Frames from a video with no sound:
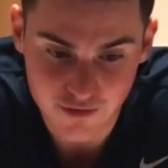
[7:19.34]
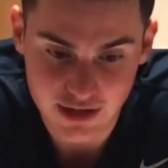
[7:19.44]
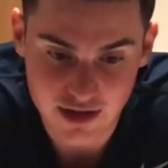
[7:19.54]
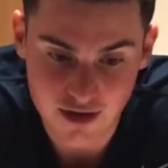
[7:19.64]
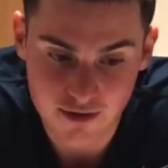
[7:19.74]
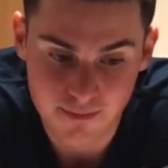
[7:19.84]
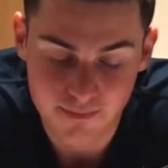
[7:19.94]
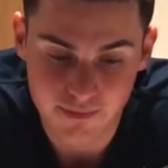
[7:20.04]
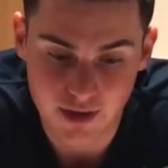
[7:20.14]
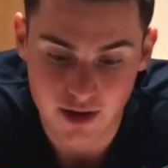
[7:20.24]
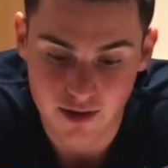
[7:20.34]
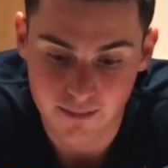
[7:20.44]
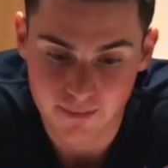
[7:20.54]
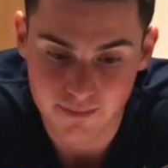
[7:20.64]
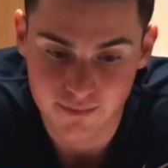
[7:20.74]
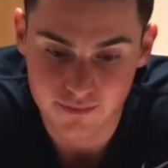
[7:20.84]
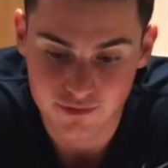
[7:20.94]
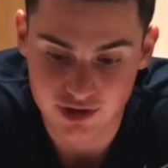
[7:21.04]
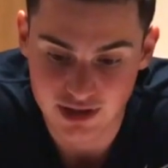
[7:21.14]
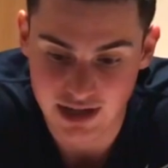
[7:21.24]
video.
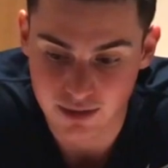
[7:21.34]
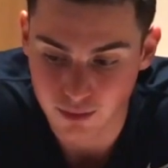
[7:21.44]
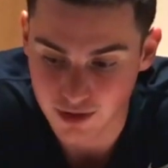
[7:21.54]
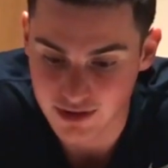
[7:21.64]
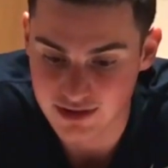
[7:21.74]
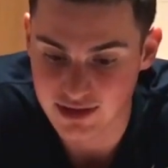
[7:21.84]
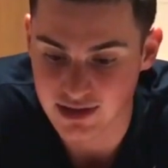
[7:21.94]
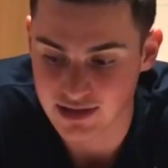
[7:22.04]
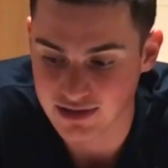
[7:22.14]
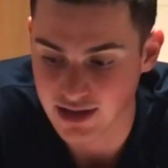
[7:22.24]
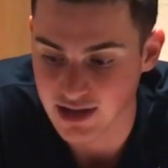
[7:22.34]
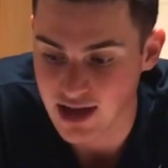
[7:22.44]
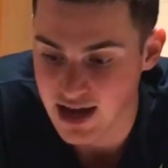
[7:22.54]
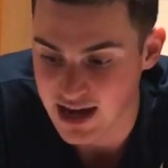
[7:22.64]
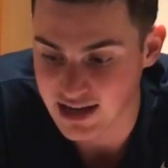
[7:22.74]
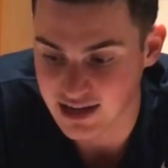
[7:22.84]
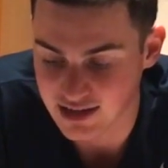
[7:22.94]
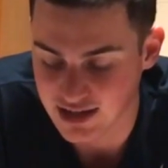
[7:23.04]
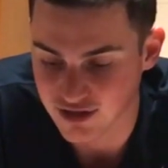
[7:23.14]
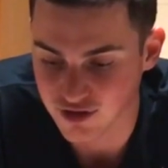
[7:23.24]
Just kind of work this in as like, and then
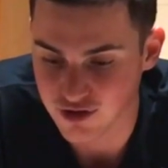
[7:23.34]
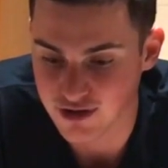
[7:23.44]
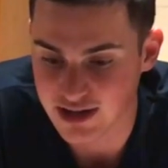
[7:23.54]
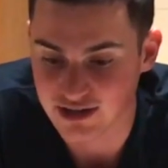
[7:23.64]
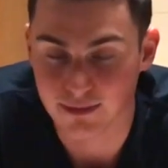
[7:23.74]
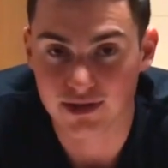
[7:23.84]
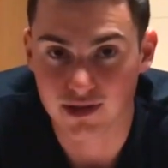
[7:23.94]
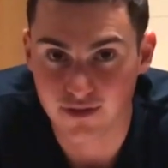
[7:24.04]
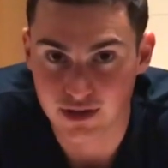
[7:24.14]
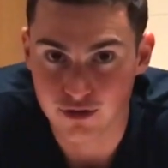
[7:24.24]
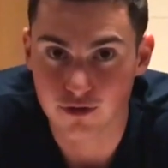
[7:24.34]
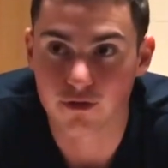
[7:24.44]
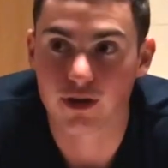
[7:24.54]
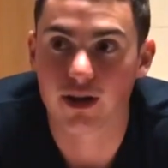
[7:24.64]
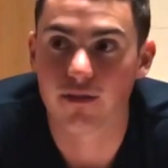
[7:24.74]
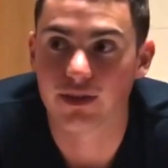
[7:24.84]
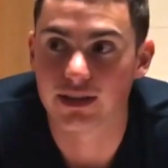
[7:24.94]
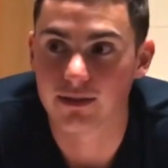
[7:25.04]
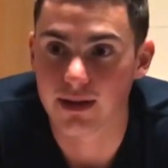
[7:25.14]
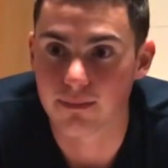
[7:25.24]
again show you guys some of the stuff I do for
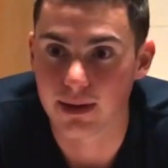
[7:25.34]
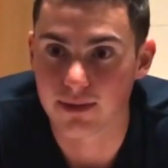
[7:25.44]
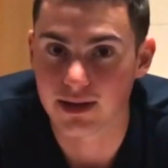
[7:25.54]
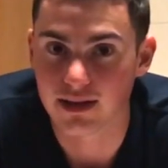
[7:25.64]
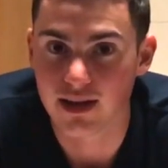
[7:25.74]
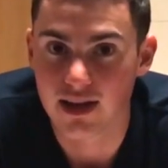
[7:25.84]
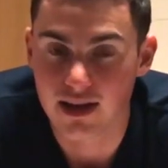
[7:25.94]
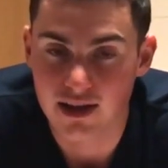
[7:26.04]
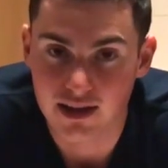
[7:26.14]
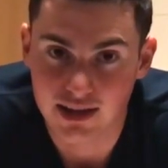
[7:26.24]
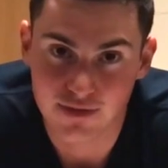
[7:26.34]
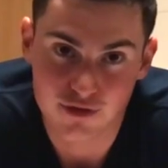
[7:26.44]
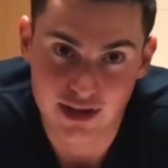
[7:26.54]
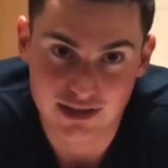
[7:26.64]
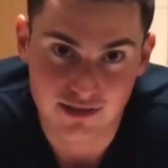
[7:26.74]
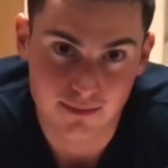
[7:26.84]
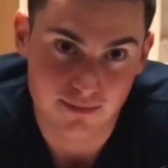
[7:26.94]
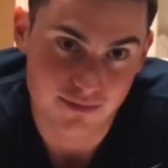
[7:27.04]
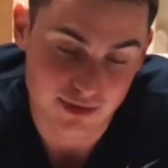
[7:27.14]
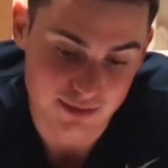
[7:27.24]
recovering, and maybe give you guys
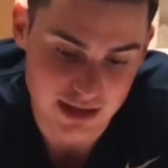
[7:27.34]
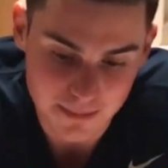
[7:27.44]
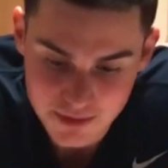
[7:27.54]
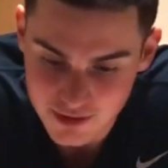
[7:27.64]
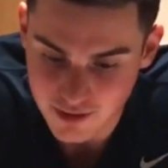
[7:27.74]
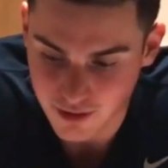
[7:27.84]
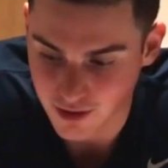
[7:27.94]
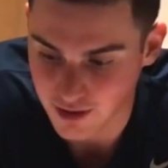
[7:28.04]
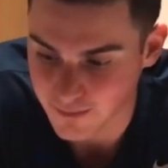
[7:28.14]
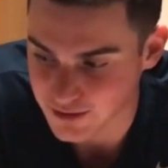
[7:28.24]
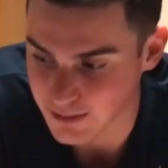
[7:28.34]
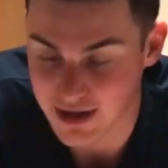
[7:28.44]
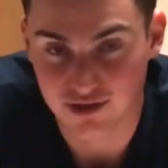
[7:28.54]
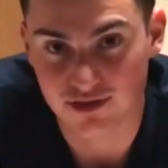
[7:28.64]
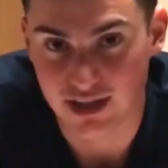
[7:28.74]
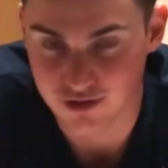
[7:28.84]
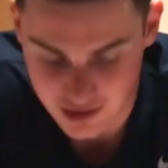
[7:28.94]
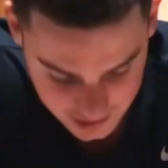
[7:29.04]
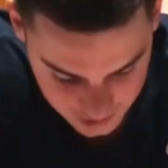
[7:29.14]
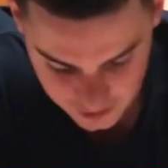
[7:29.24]
some tips or some exercises
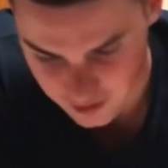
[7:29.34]
you guys can